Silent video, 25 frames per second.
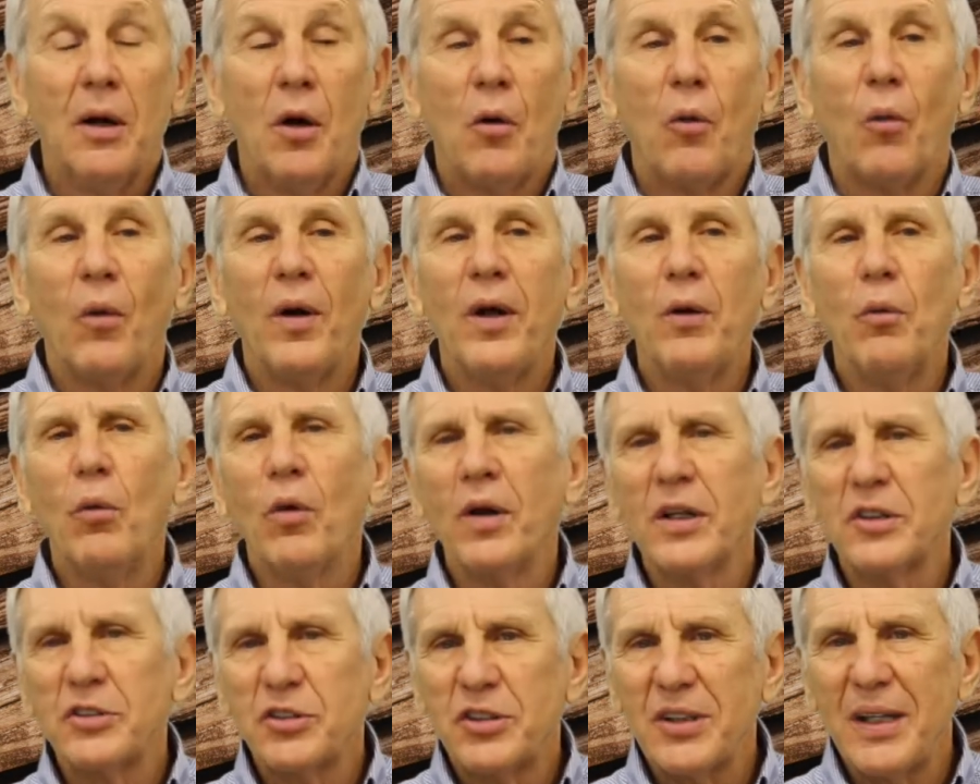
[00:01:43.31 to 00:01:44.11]
We
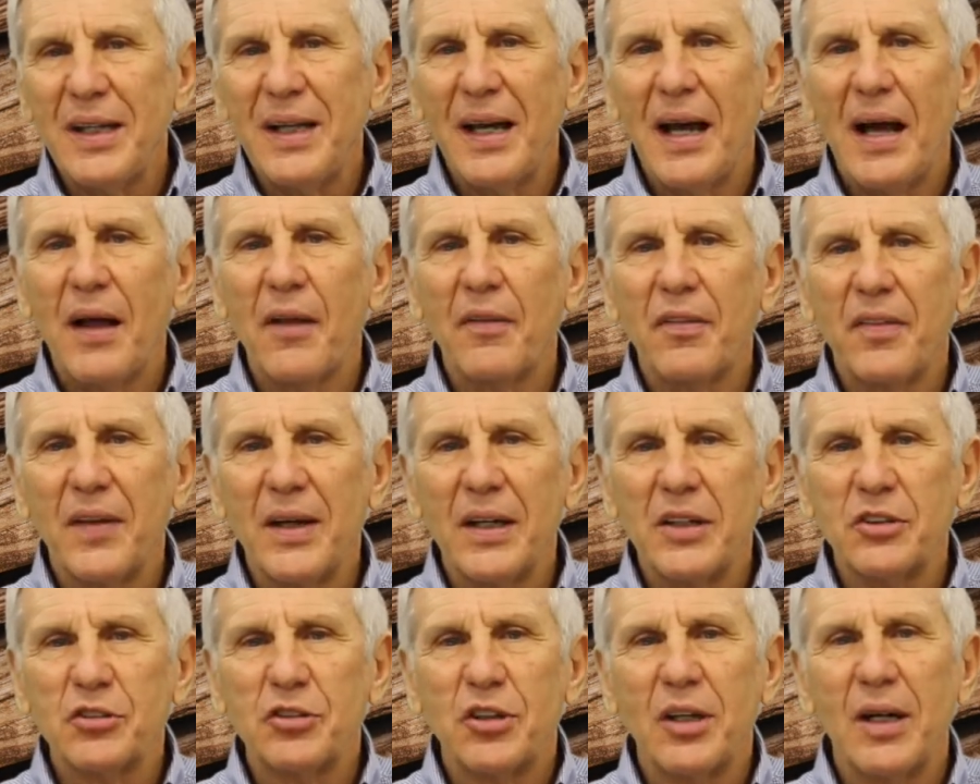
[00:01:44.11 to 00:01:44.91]
want to see how
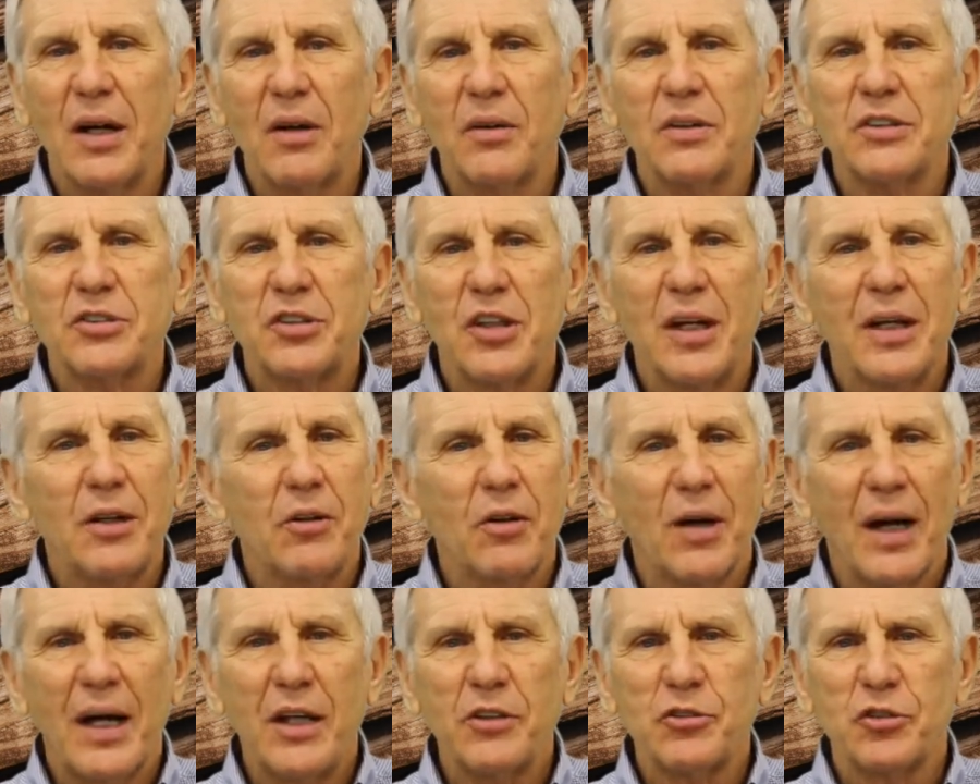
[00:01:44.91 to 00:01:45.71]
things go as they
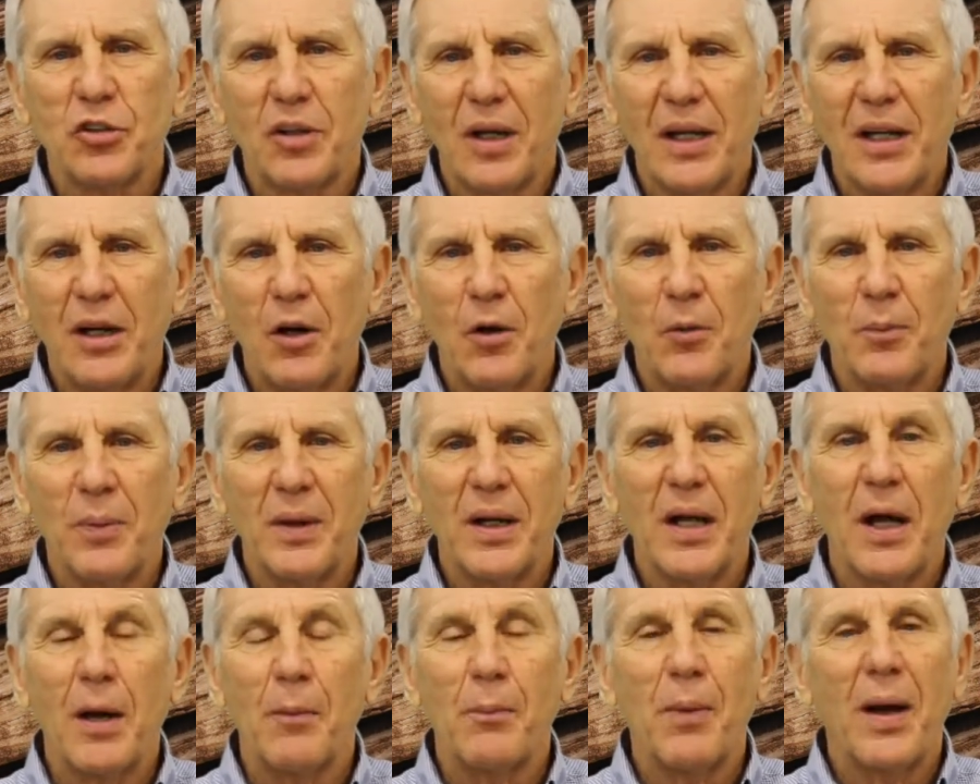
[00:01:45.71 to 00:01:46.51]
gradually
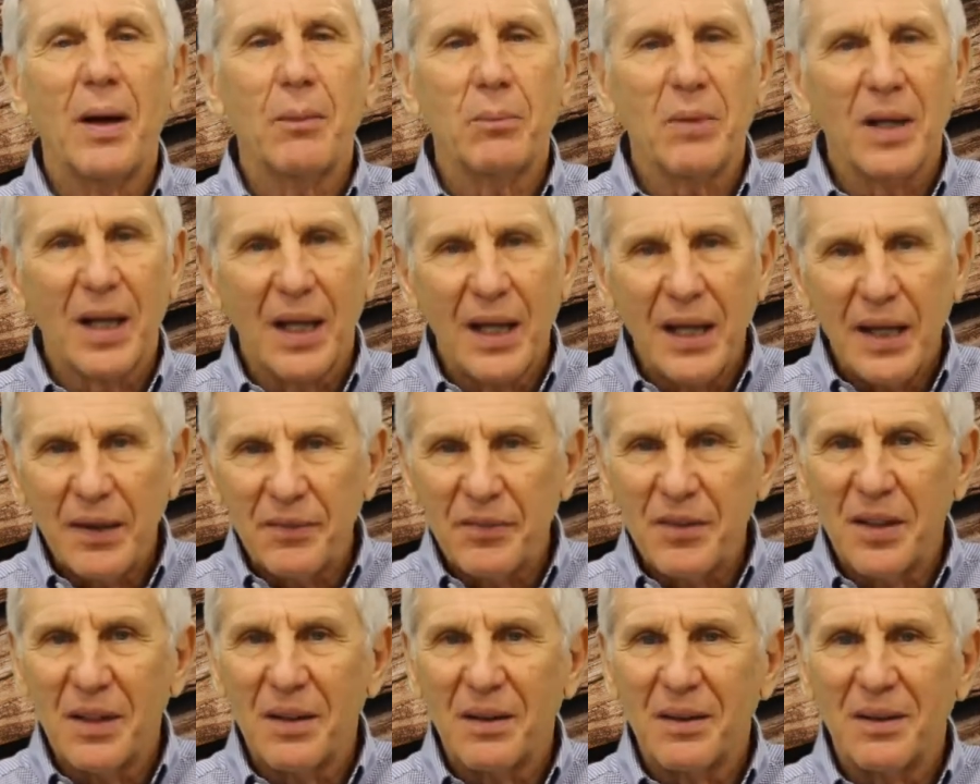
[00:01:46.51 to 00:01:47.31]
open up. I'm
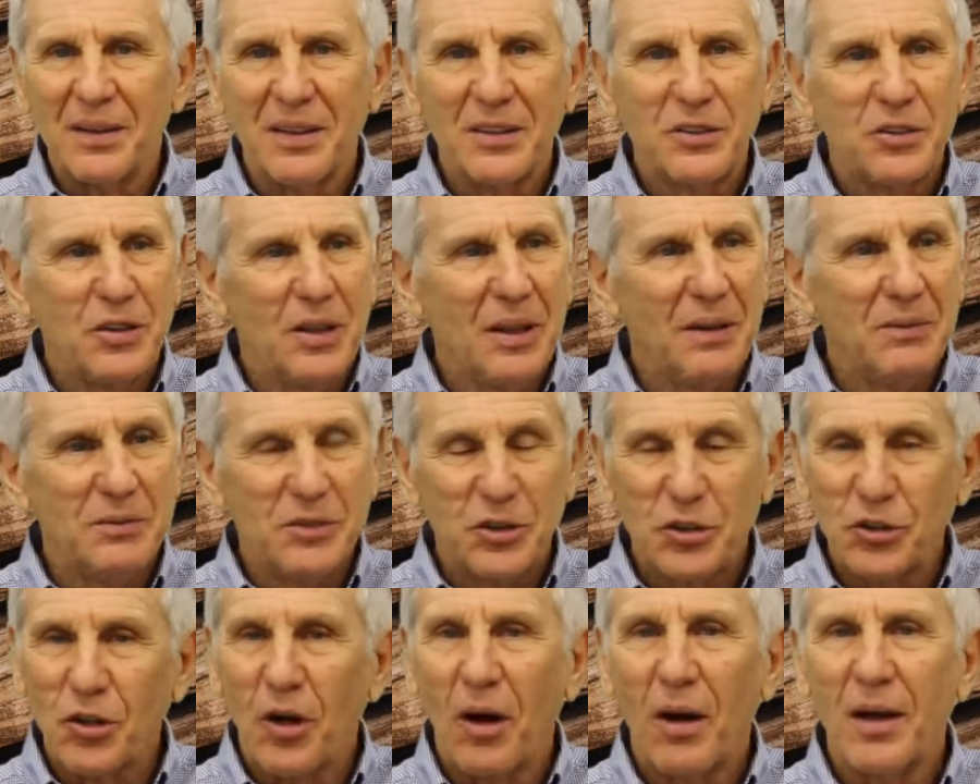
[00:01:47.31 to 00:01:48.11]
glad they're
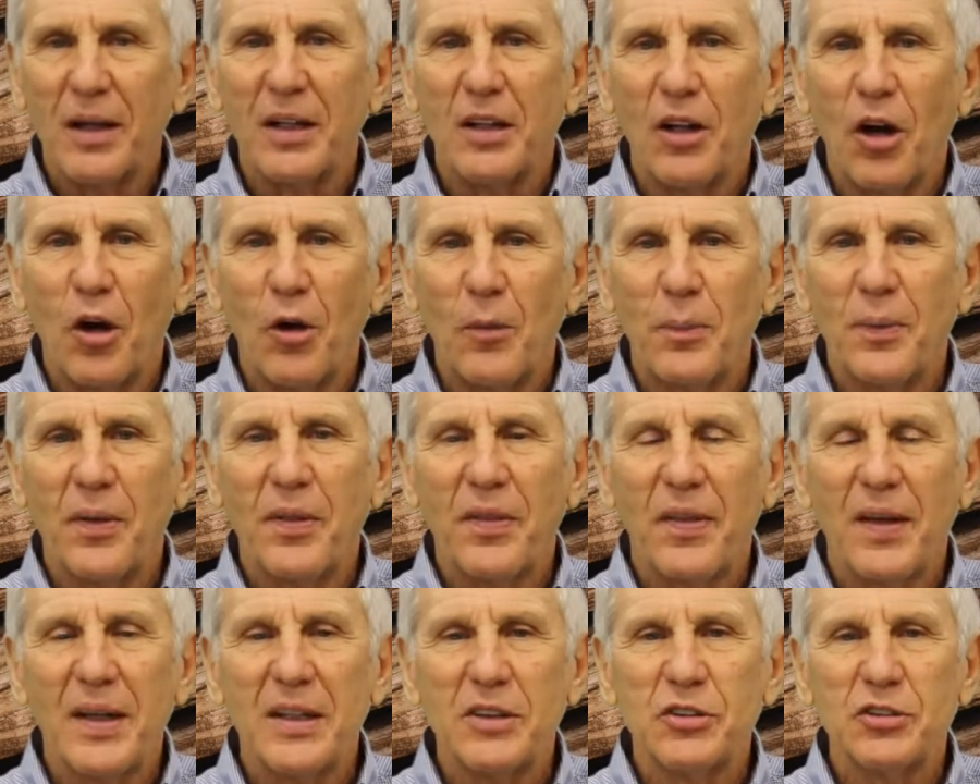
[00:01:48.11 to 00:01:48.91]
starting to open
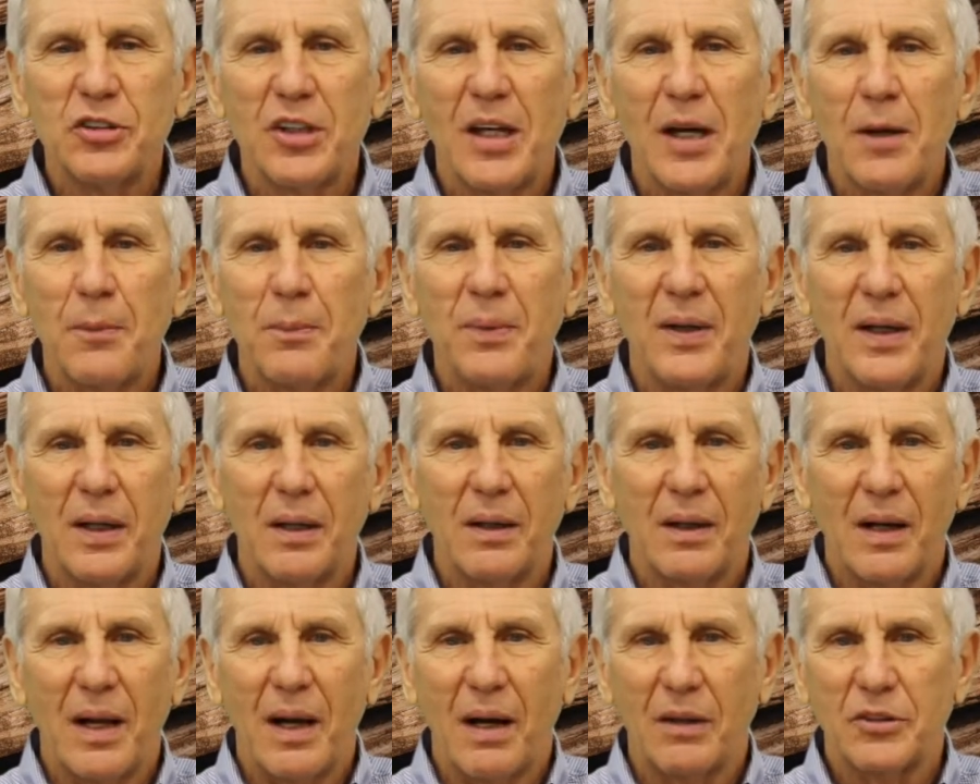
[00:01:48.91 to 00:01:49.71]
things up
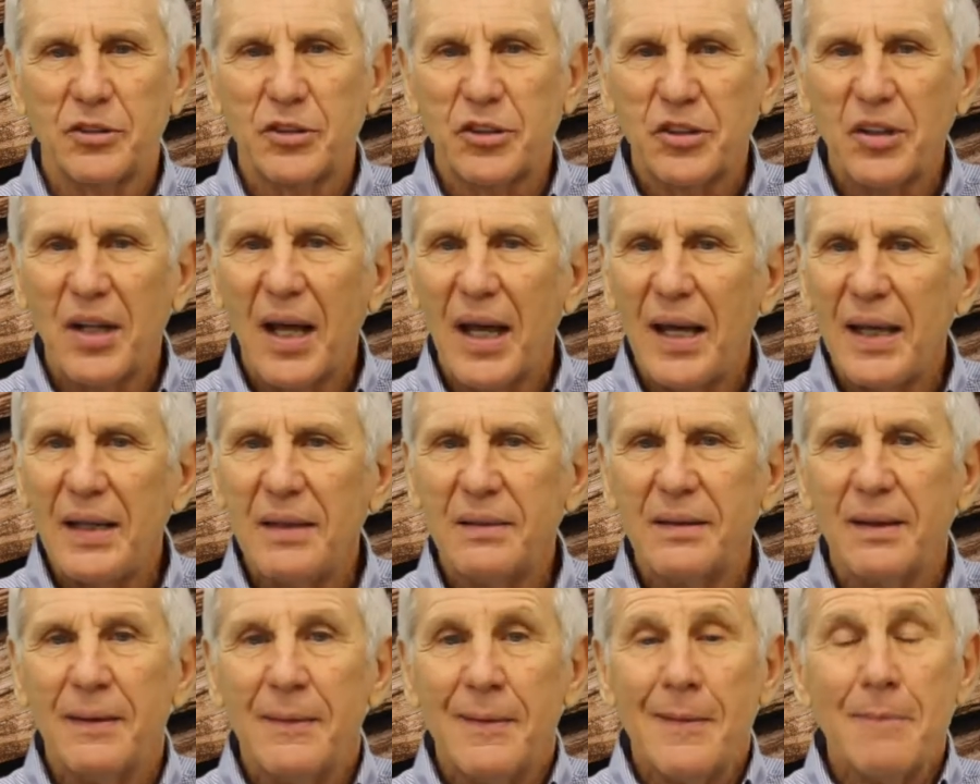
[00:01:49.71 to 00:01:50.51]
here in our state.